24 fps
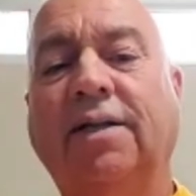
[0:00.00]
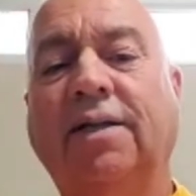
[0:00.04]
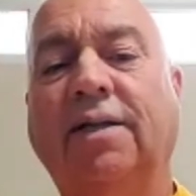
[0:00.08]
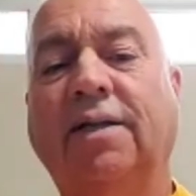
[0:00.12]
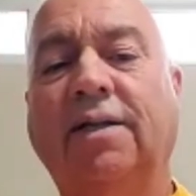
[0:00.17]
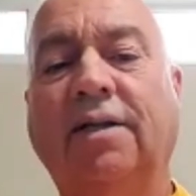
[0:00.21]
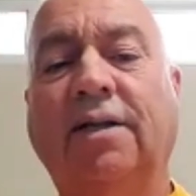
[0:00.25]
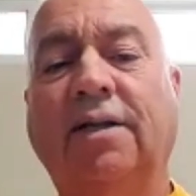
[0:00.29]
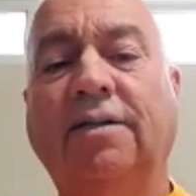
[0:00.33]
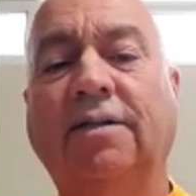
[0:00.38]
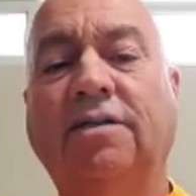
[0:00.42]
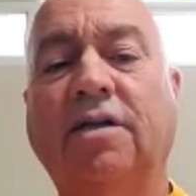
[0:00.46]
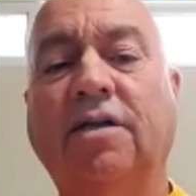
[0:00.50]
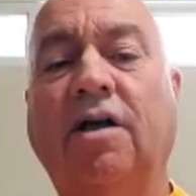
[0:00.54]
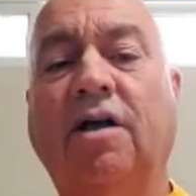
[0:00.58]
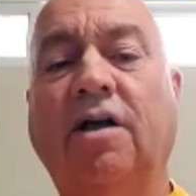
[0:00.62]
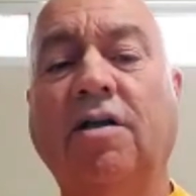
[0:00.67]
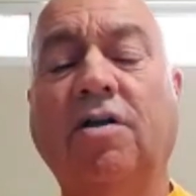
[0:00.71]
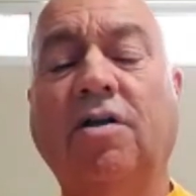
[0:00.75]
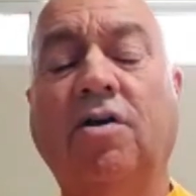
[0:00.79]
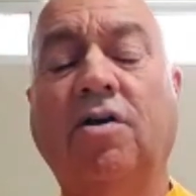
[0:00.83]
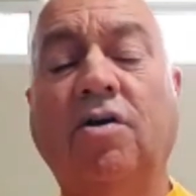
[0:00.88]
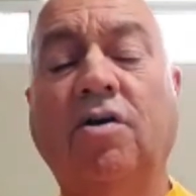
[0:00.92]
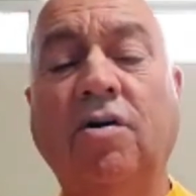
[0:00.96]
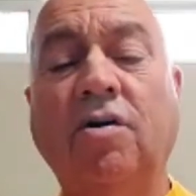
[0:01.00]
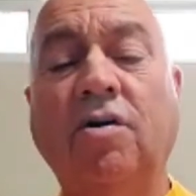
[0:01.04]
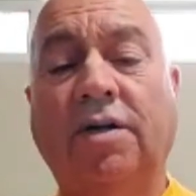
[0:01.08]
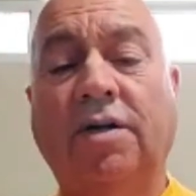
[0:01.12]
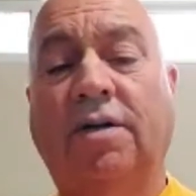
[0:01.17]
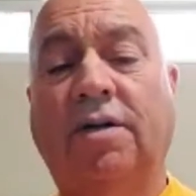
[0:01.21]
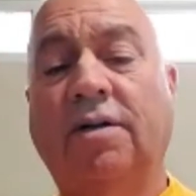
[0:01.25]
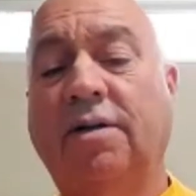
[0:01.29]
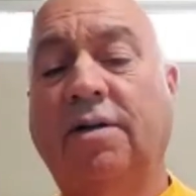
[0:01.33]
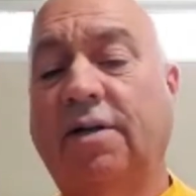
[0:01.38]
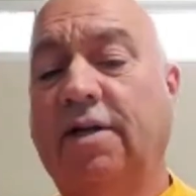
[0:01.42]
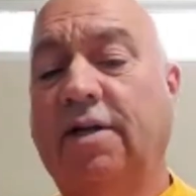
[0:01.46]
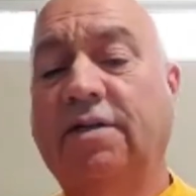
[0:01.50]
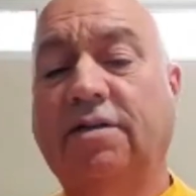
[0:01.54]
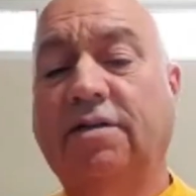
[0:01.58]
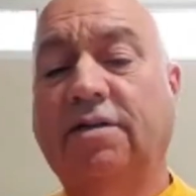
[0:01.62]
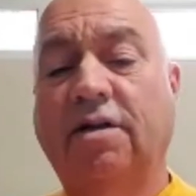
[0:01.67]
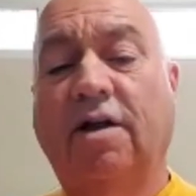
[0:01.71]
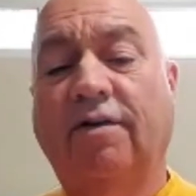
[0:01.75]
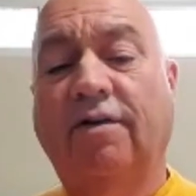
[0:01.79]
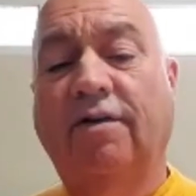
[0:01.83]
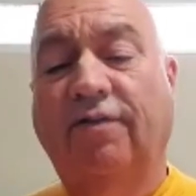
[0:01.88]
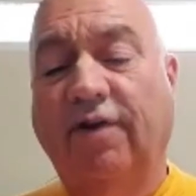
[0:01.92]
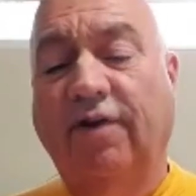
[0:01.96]
It's all good. It's
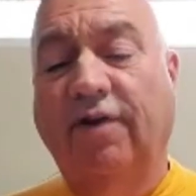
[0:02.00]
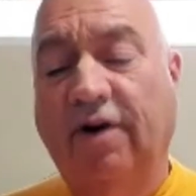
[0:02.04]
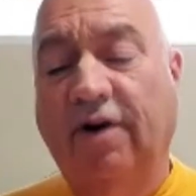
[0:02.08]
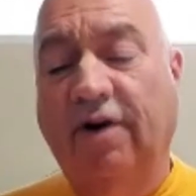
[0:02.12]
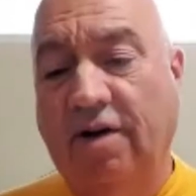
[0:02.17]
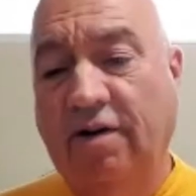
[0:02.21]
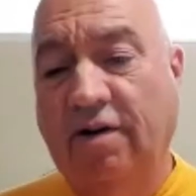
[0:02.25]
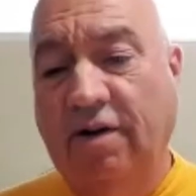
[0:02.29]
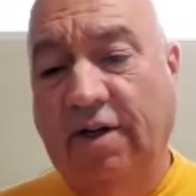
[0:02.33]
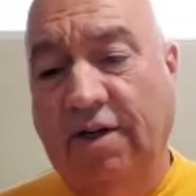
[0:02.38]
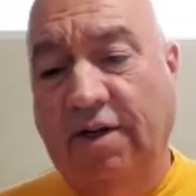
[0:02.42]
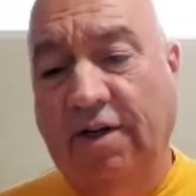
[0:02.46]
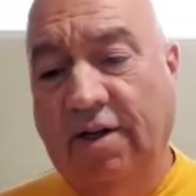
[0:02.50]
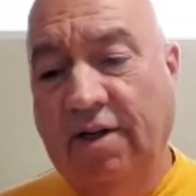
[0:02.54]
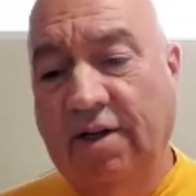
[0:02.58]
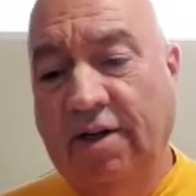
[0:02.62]
all very good.